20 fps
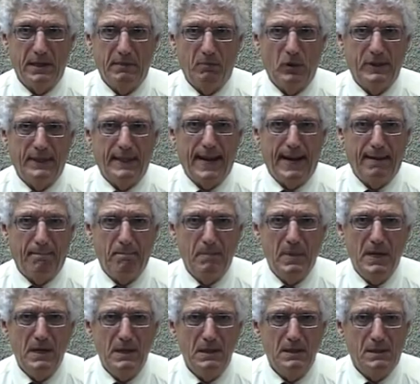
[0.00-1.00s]
And what that
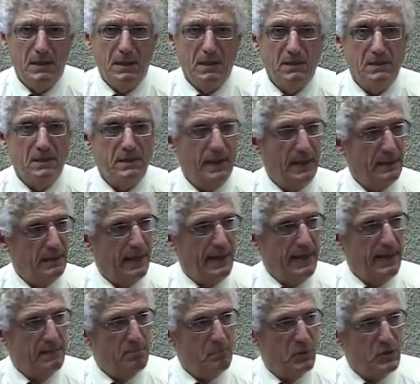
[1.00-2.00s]
means is that they
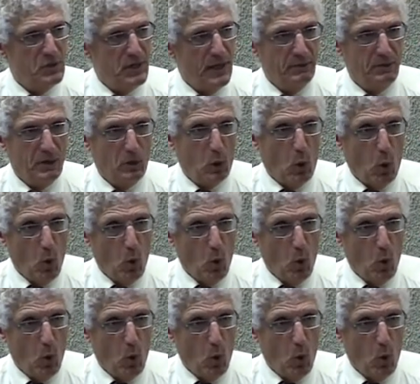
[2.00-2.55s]
can present their